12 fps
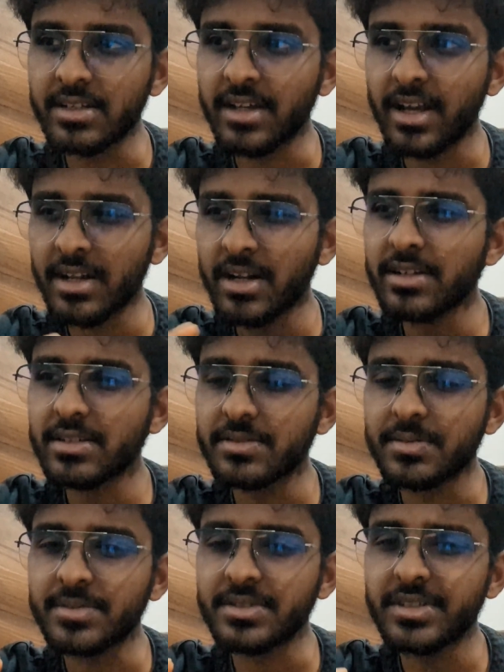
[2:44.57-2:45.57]
cannot
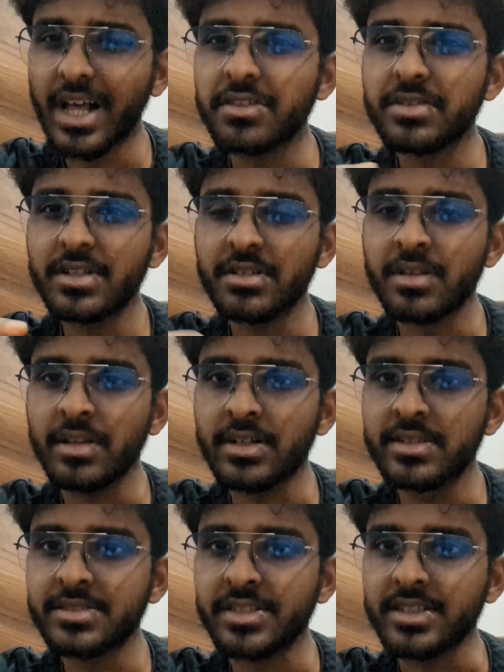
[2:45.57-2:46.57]
transfer in a
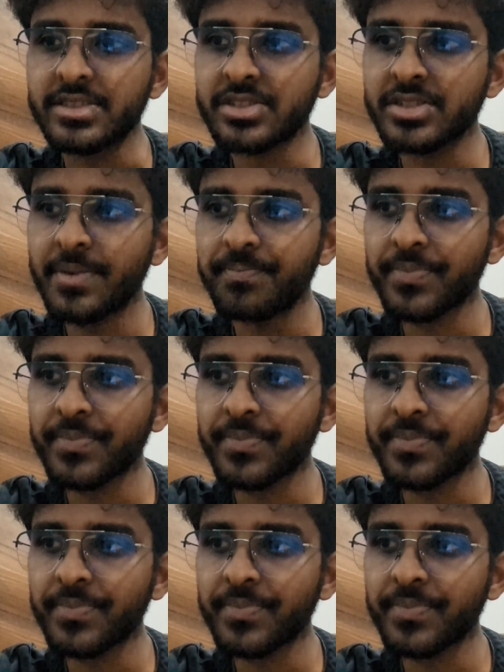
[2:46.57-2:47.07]
single switch,